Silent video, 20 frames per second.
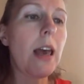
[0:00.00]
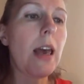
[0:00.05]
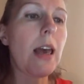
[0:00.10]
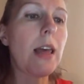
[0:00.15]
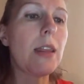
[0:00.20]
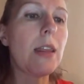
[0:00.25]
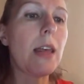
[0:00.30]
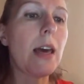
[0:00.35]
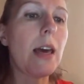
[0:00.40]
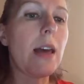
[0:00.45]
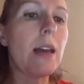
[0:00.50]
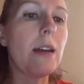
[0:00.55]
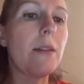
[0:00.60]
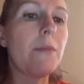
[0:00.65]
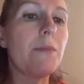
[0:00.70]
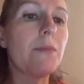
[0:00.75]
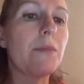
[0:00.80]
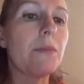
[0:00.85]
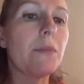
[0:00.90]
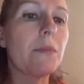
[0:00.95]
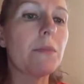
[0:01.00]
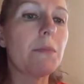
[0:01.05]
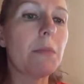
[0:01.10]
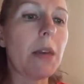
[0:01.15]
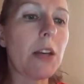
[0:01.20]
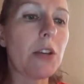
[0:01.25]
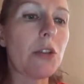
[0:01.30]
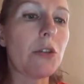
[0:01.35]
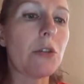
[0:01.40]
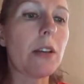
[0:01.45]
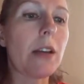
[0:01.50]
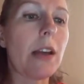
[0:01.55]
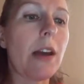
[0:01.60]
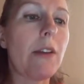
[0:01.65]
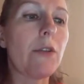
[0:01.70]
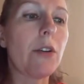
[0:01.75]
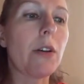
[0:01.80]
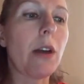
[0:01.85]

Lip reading: And then make sure that